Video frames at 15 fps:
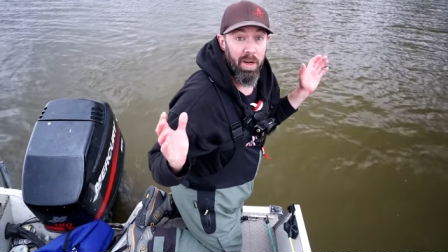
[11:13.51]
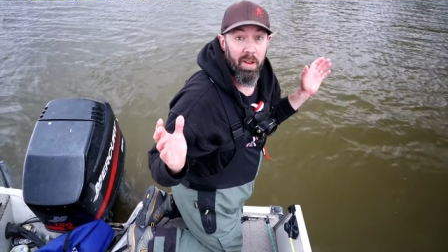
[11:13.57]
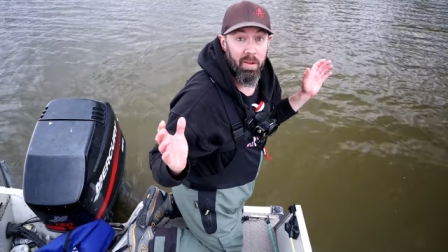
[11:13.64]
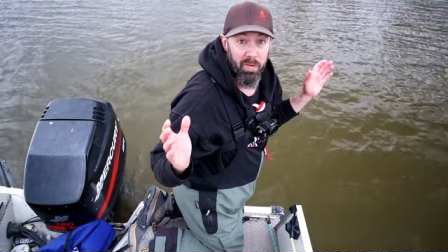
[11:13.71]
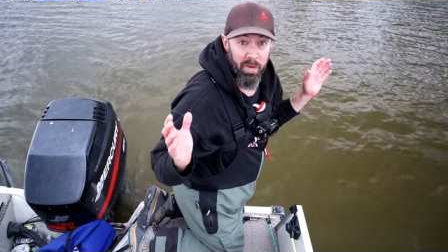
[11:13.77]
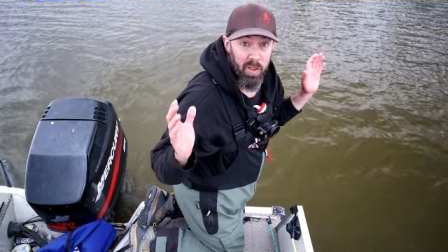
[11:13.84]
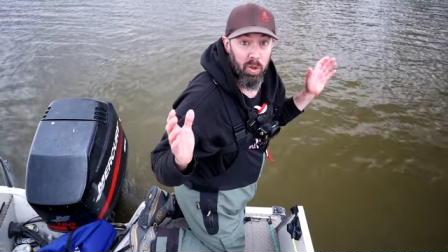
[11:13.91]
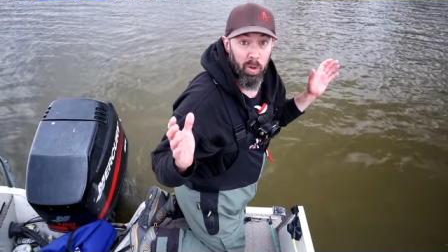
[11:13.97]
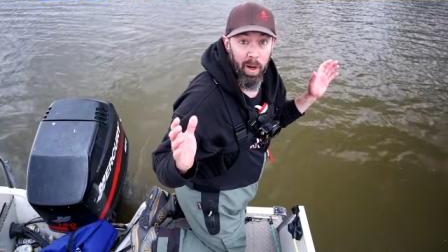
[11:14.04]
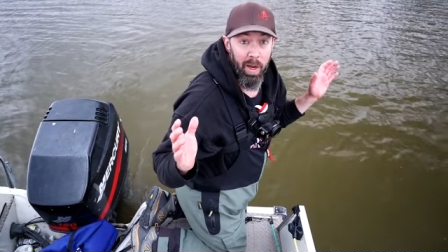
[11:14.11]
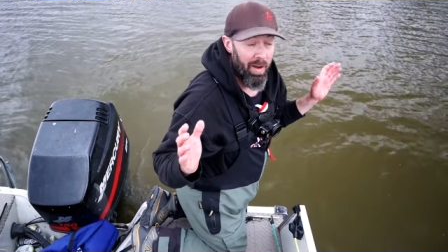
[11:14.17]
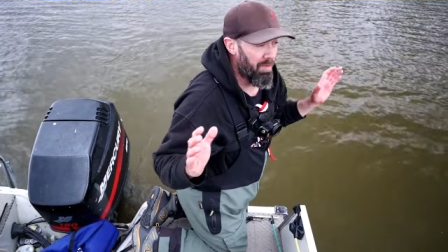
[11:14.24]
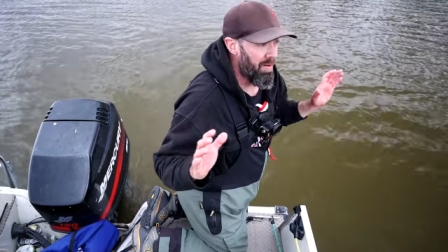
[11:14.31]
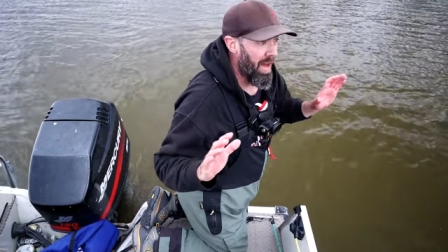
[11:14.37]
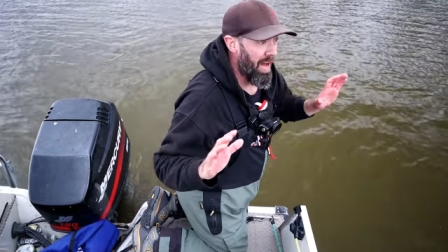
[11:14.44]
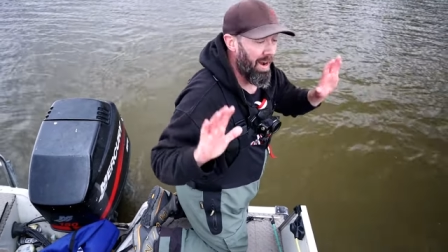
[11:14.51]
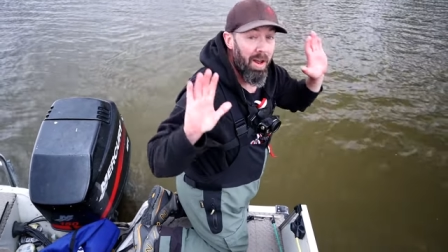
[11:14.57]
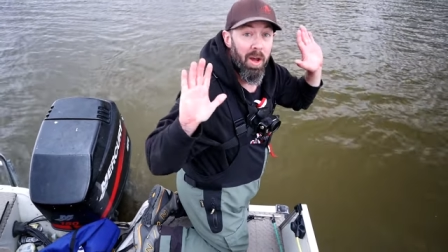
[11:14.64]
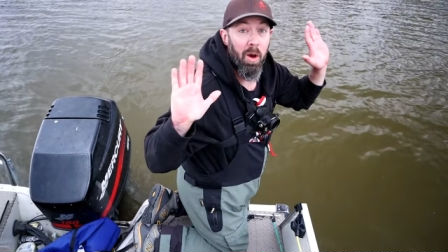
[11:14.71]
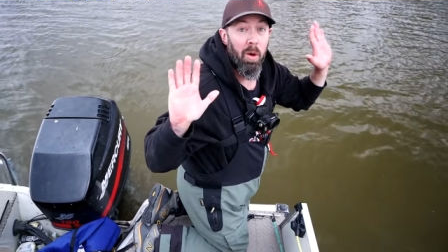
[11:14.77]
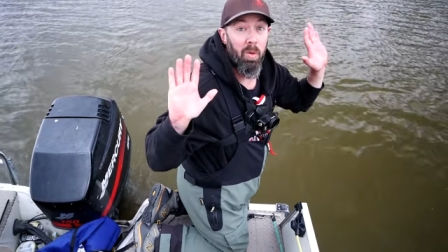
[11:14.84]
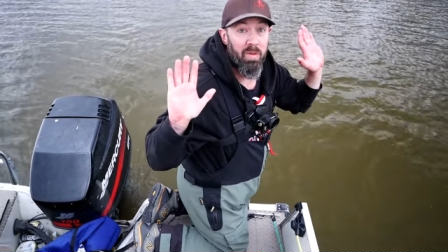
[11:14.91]
another fish, great. If not,
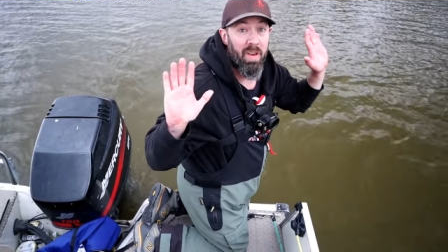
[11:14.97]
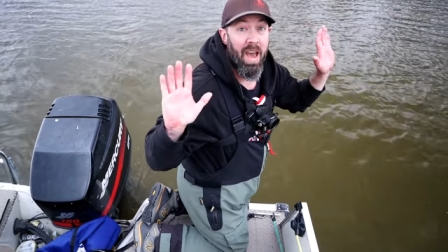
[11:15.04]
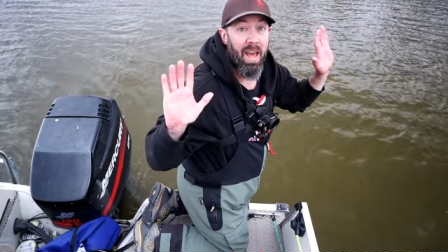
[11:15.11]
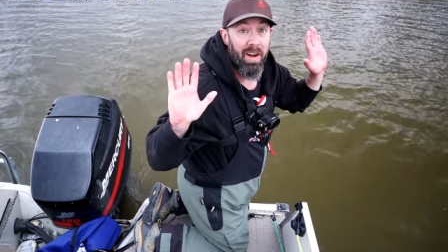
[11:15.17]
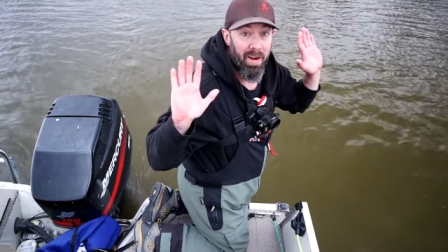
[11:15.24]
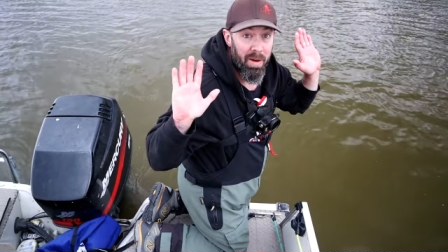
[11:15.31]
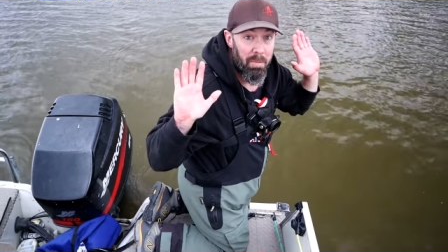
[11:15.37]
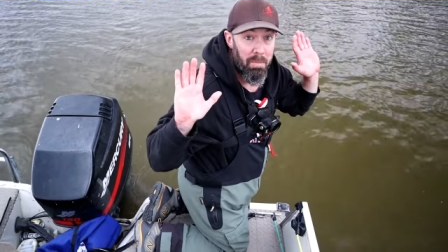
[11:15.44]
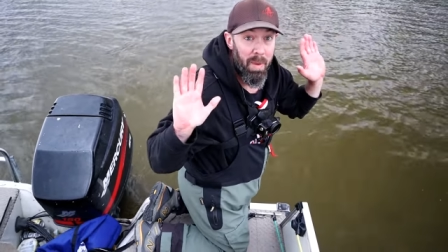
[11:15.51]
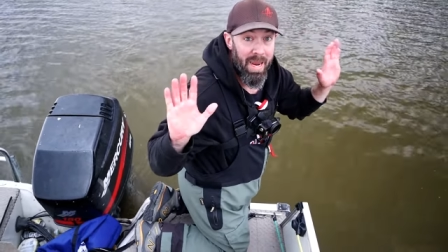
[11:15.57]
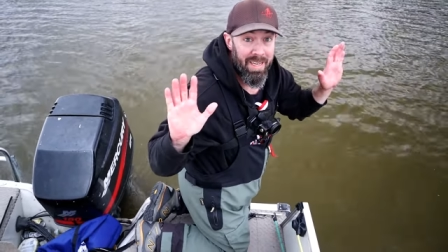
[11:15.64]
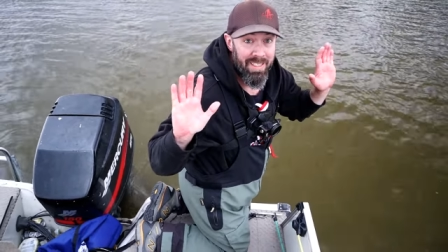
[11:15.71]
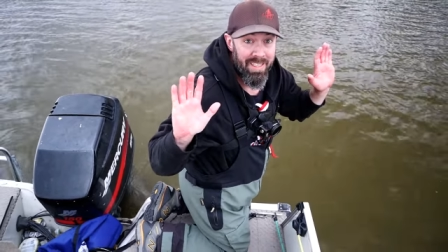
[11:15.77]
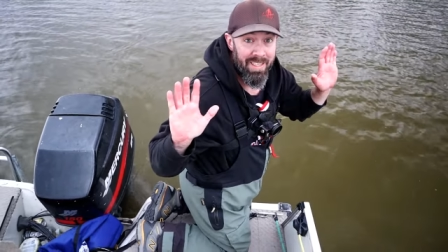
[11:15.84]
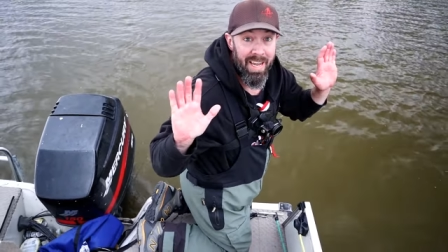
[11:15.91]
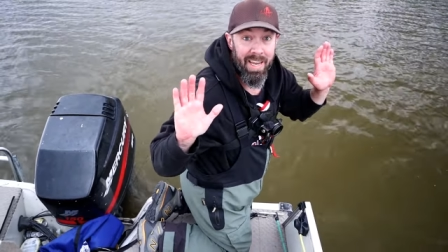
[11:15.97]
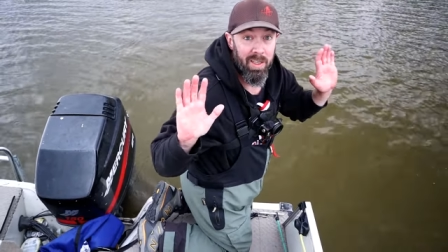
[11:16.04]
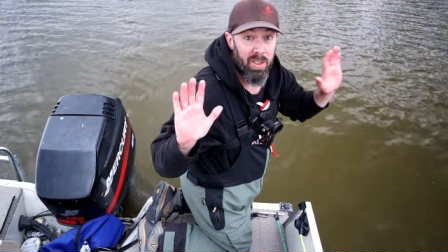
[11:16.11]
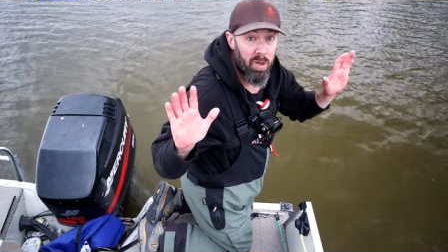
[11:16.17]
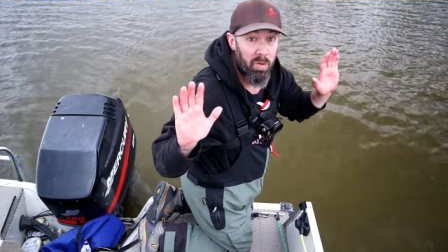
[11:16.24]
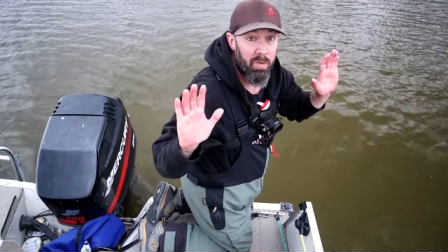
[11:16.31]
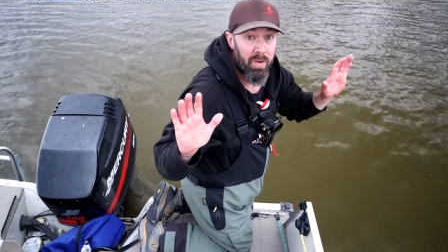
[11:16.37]
we've had an amazing day.
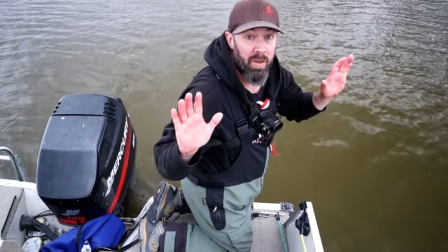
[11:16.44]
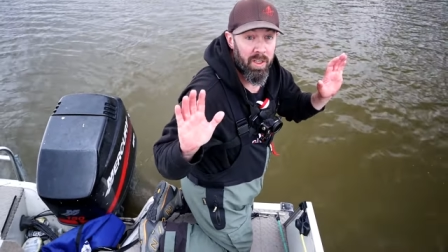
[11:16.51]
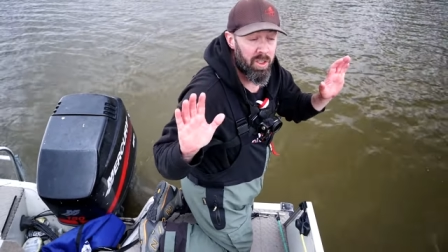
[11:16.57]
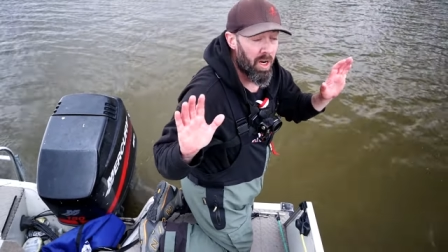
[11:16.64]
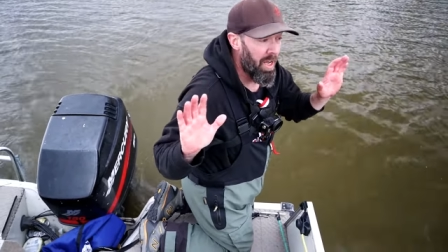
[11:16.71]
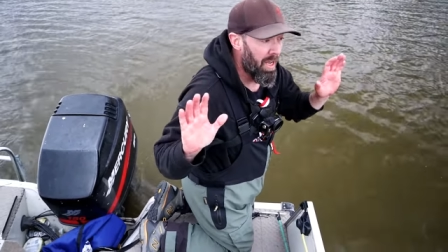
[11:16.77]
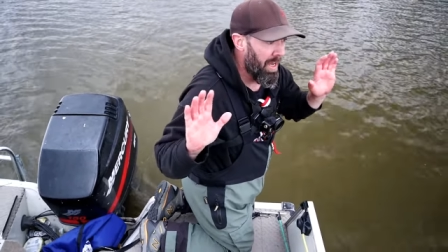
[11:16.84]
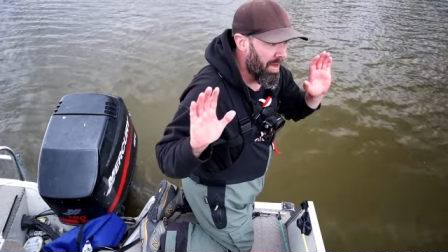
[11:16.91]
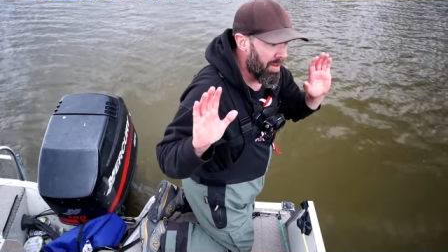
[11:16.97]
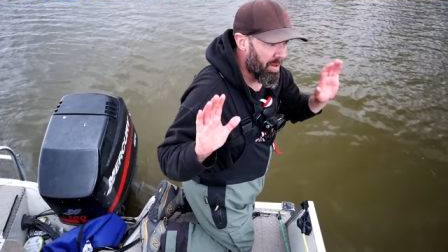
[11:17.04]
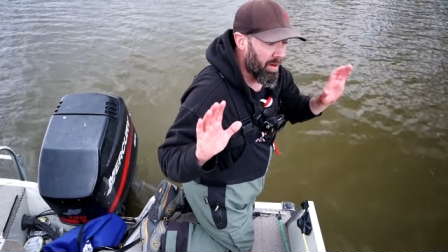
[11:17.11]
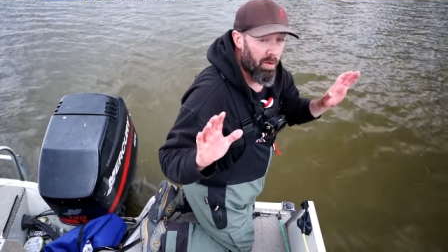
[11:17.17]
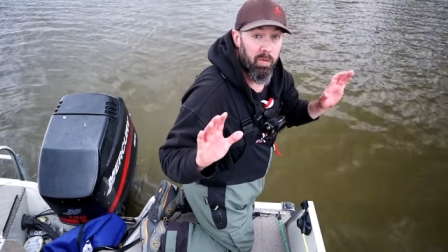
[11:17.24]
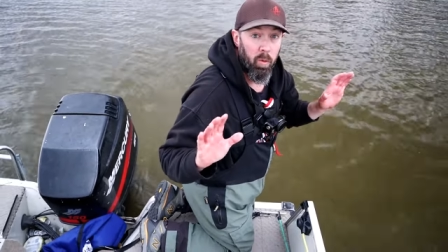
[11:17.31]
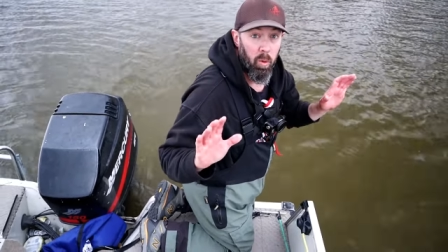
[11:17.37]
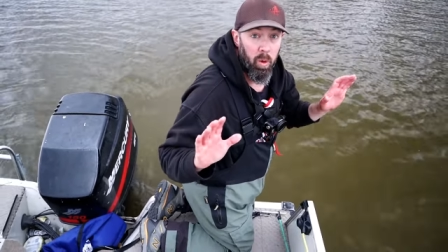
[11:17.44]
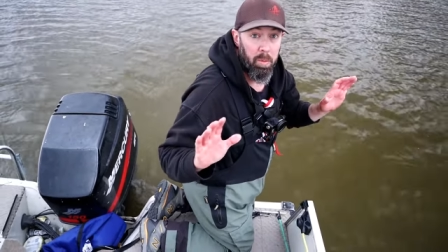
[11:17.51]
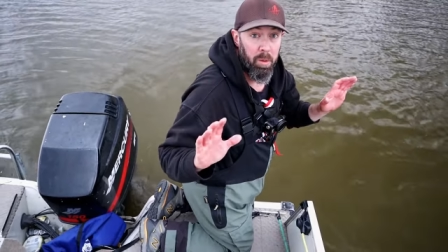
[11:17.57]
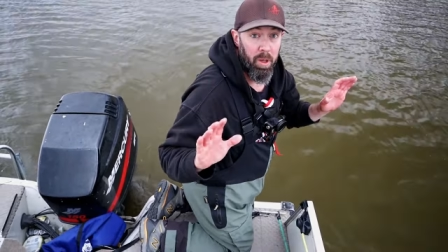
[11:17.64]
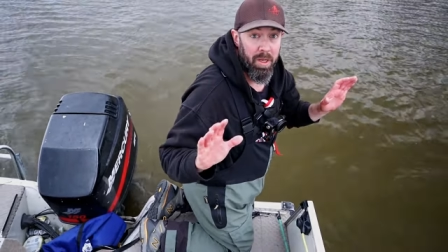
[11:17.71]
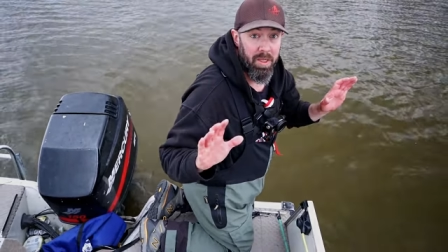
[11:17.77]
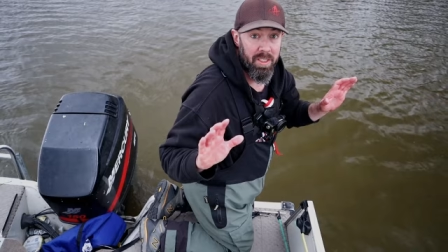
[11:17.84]
Two fish that are 40
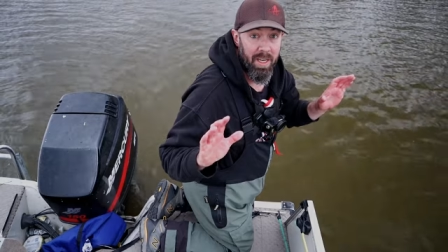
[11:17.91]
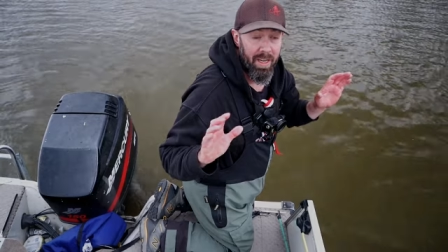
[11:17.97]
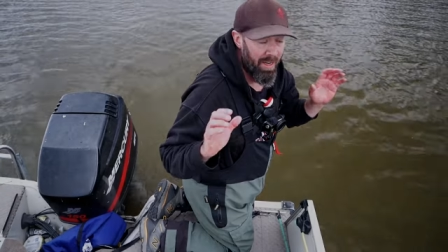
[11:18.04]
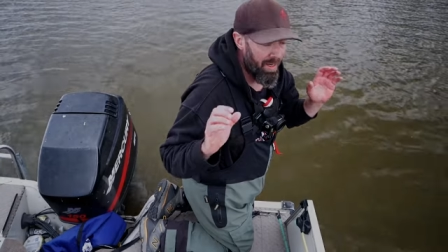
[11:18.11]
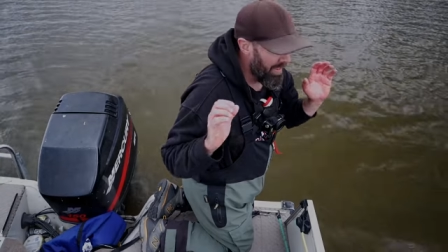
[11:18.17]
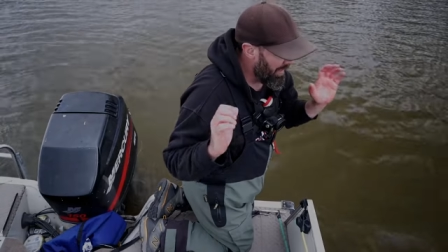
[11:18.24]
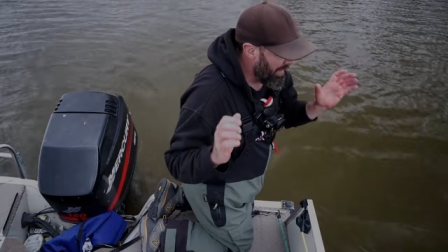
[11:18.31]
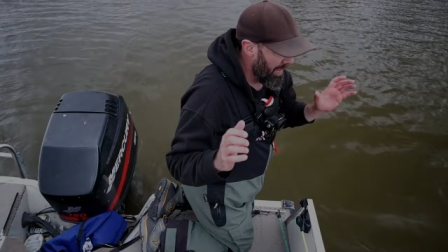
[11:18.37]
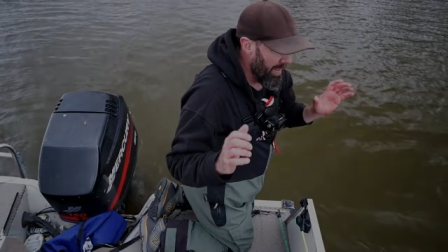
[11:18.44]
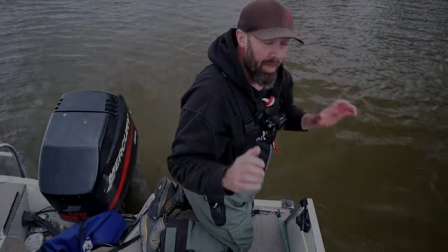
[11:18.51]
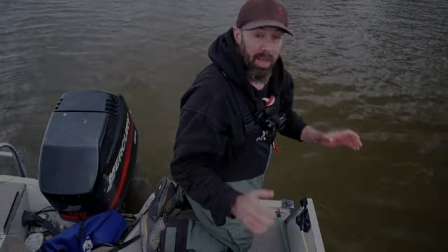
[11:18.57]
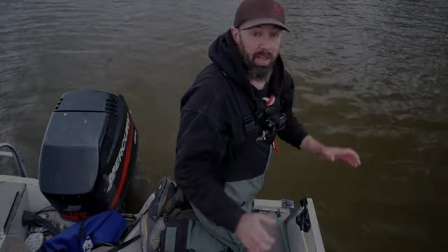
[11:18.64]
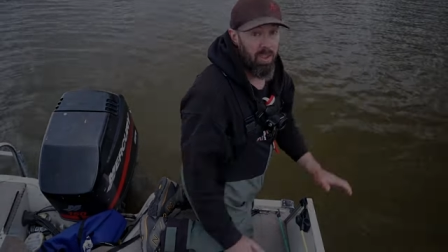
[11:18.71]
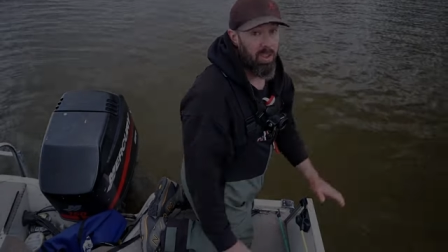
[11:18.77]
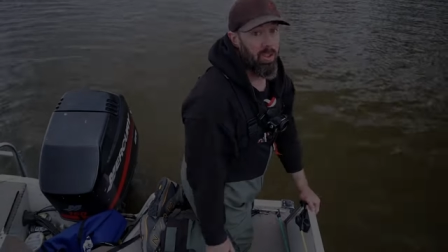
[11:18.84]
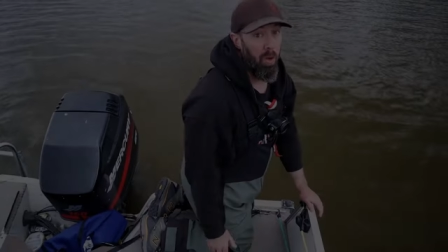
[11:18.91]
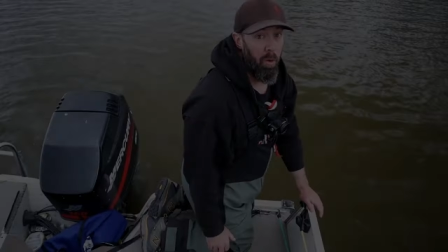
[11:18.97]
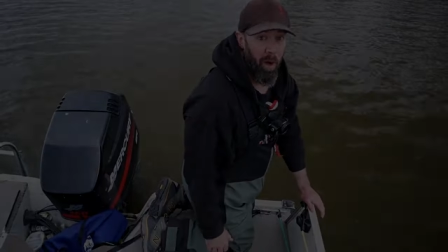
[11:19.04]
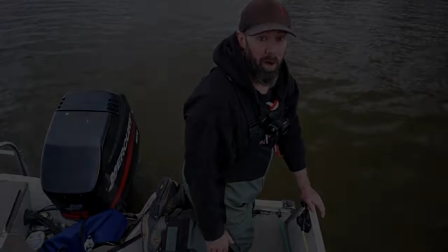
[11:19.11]
plus. It's so